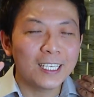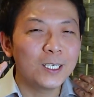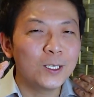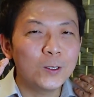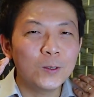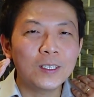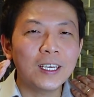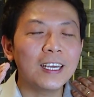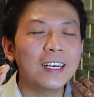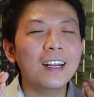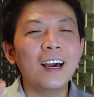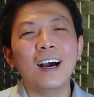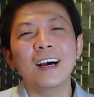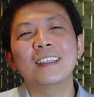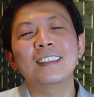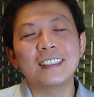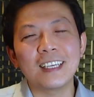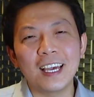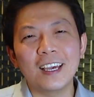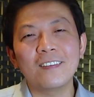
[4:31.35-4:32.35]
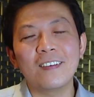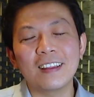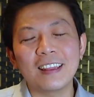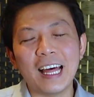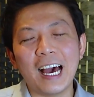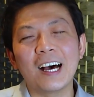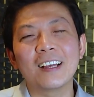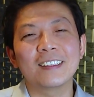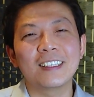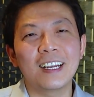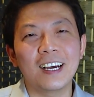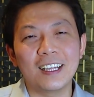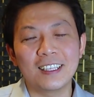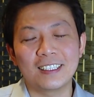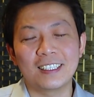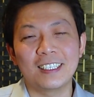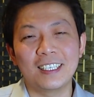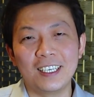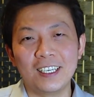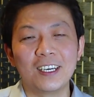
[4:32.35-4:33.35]
you cannot save
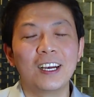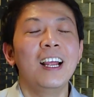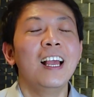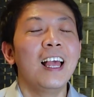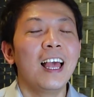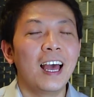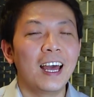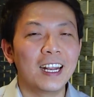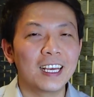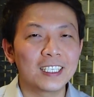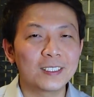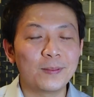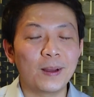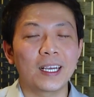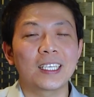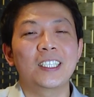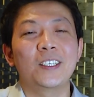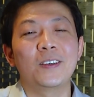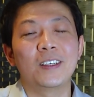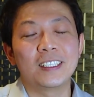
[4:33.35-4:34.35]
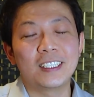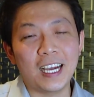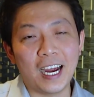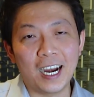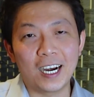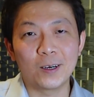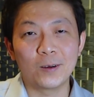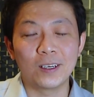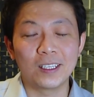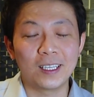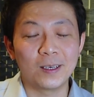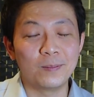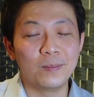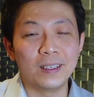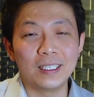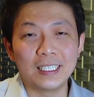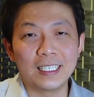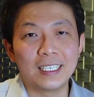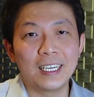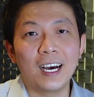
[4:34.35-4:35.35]
$1,000 a year and expect to retire with $1
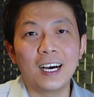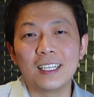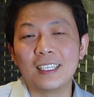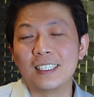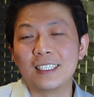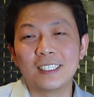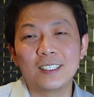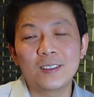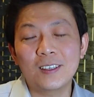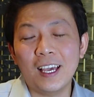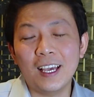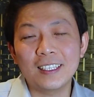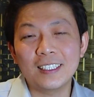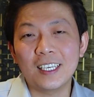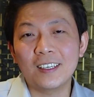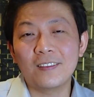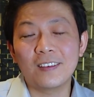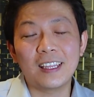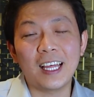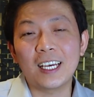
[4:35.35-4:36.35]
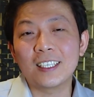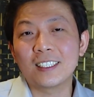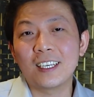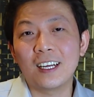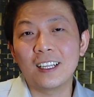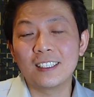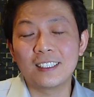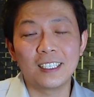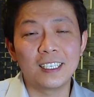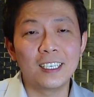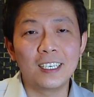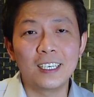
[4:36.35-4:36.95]
million. You can't save $1,000 a